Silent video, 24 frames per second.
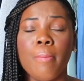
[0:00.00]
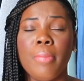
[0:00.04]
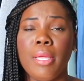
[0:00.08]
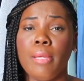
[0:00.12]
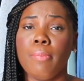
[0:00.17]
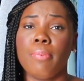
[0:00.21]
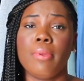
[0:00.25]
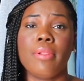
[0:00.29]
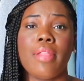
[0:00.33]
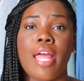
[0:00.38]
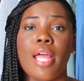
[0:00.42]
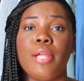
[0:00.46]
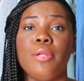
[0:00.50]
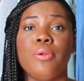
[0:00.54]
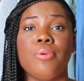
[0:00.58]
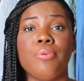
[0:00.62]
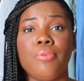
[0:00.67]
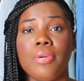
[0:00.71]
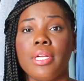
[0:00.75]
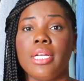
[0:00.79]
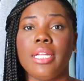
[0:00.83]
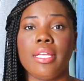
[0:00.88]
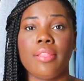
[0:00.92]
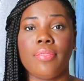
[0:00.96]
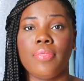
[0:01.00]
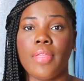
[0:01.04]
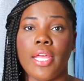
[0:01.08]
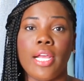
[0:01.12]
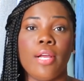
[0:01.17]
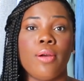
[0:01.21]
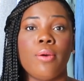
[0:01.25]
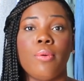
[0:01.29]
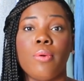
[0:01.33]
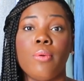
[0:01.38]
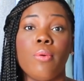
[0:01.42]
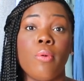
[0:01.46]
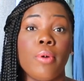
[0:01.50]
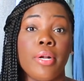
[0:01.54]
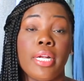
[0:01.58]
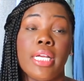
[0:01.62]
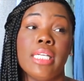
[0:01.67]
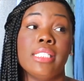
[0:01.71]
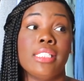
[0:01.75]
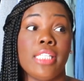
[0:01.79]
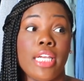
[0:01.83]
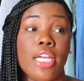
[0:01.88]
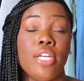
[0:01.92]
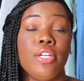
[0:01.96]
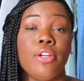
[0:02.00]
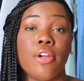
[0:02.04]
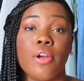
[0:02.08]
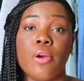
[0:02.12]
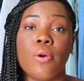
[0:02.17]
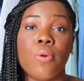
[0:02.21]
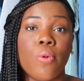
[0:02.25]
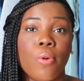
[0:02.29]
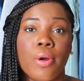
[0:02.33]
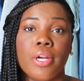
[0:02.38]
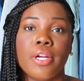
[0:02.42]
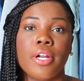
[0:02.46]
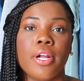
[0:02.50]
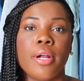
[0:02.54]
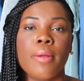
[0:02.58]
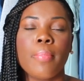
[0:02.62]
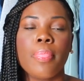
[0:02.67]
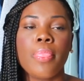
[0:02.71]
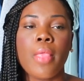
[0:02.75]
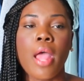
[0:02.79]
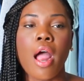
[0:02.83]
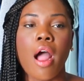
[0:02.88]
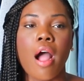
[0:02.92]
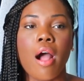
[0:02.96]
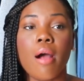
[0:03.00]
people that you really think is in your corner,